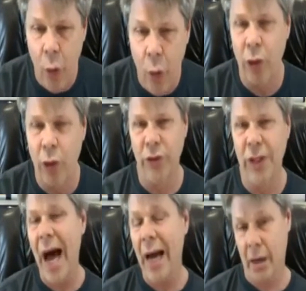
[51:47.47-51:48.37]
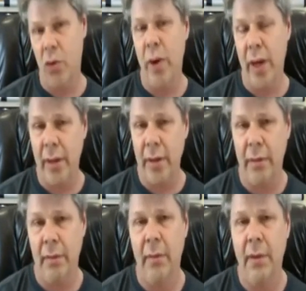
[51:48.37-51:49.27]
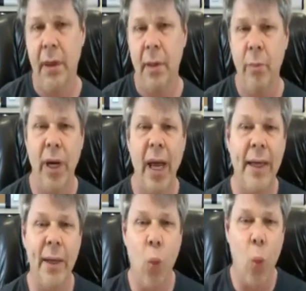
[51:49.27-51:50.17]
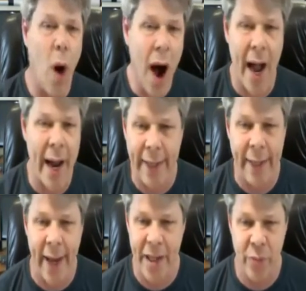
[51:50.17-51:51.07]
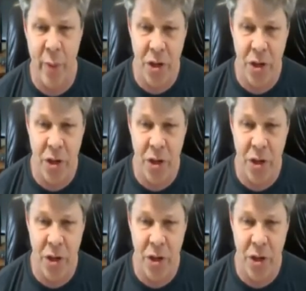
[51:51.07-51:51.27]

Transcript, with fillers: I will not quit, but I can whine as